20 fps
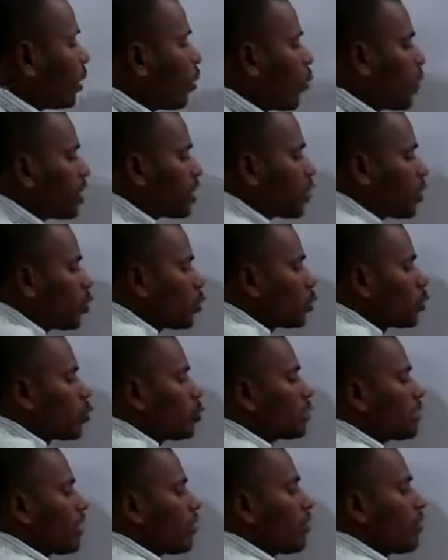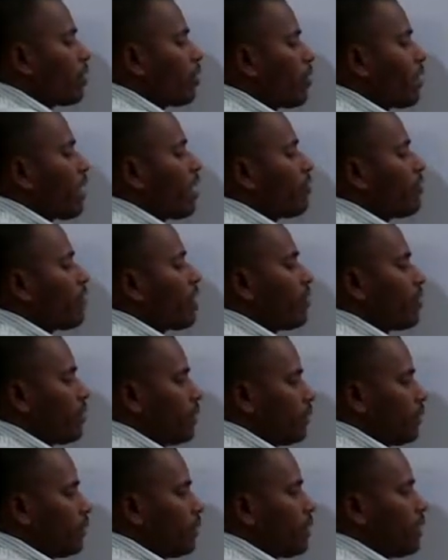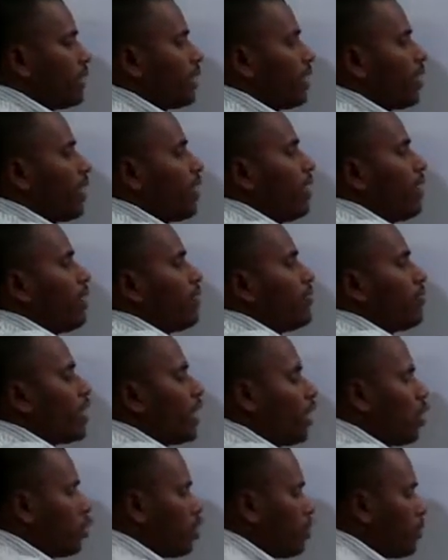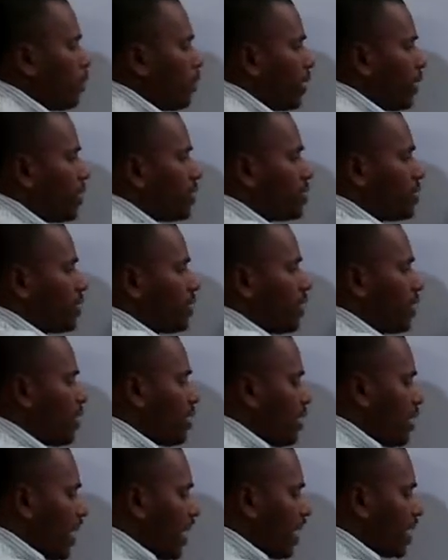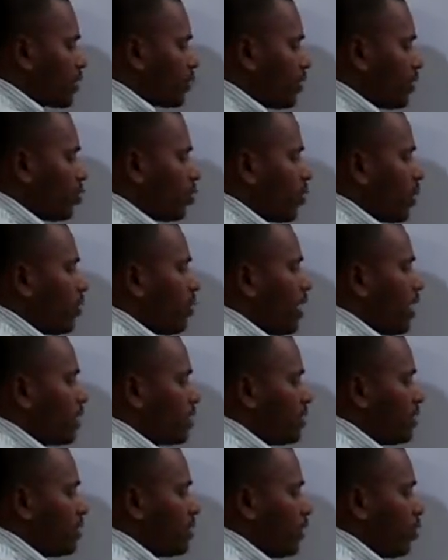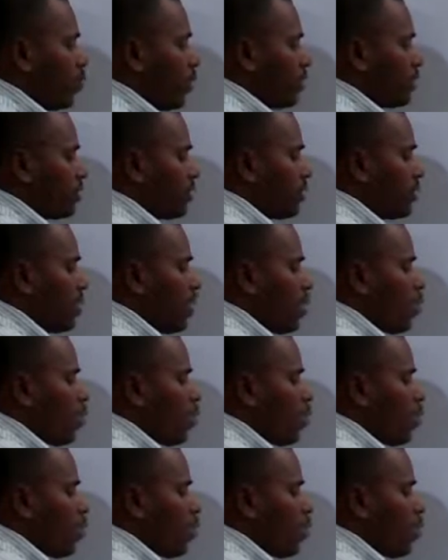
equation whose roots are 1 by alpha and 1 by beta, we need to replace x with 1 by x in this equation.